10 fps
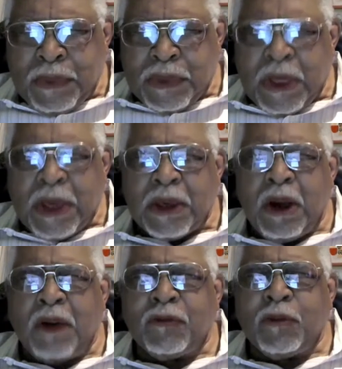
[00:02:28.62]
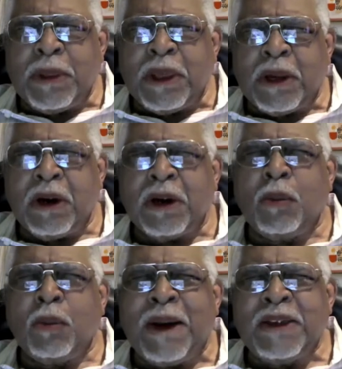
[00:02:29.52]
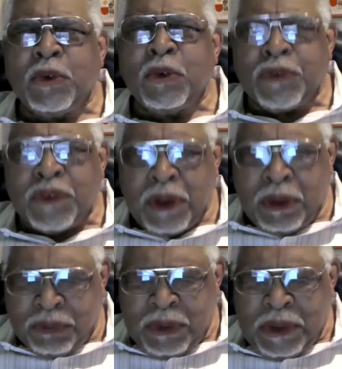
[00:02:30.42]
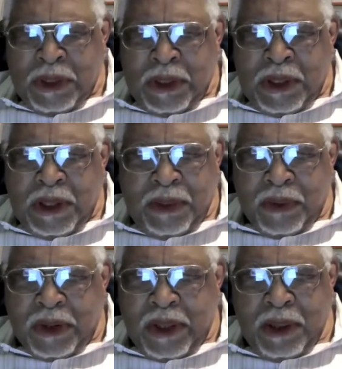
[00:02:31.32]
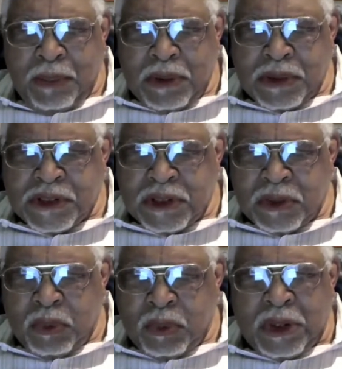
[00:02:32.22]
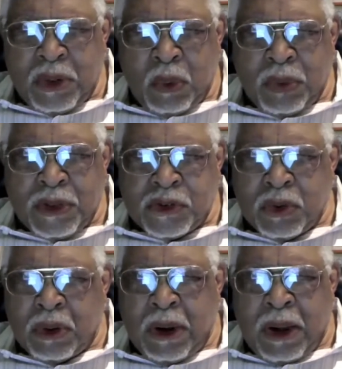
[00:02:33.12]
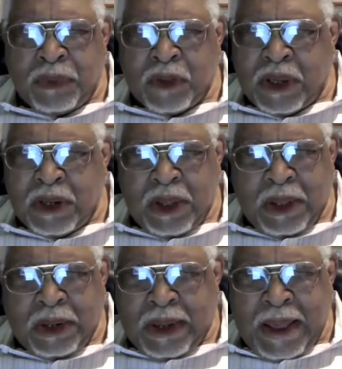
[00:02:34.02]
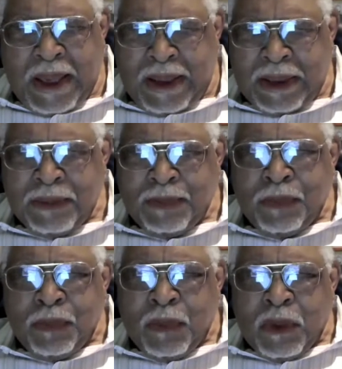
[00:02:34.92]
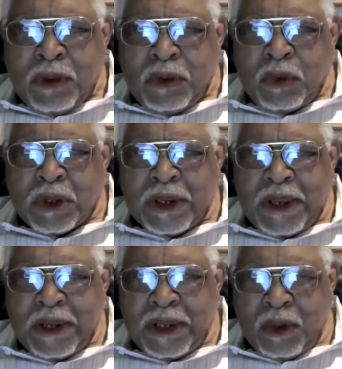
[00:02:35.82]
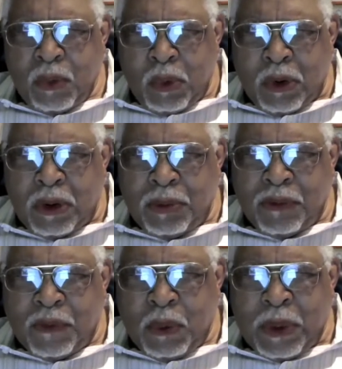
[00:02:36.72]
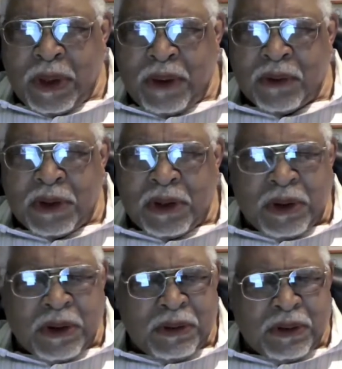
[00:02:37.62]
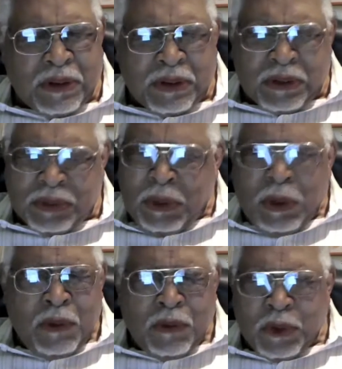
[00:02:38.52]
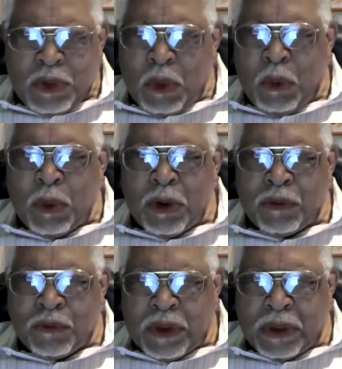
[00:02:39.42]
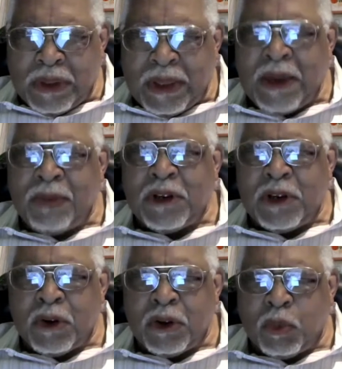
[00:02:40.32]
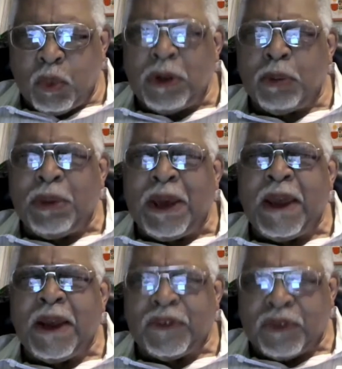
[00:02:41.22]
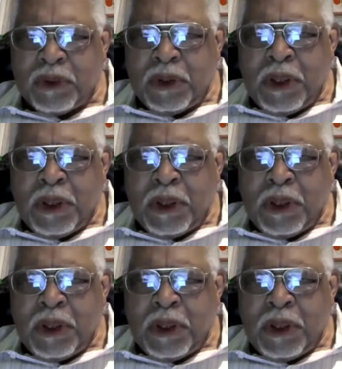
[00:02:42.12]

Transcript: Thank you, God, for being God all by yourself. In the name of Jesus, we know that you are God that cannot lie. You declare in your word before heaven and earth, for your word fail, heaven and earth will pass.